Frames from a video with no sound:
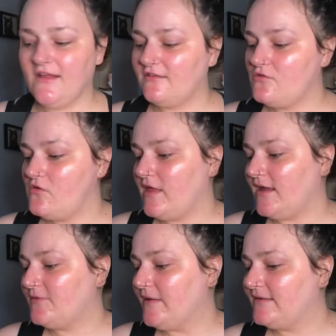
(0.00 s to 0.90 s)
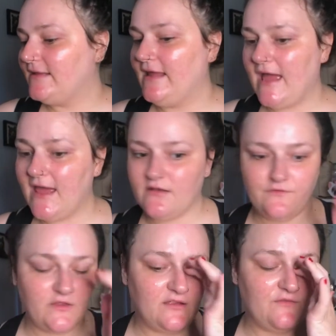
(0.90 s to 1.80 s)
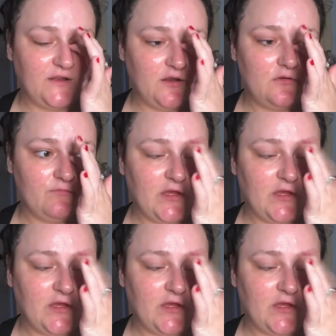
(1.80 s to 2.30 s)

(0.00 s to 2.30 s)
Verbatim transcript: So that is basically it for this video.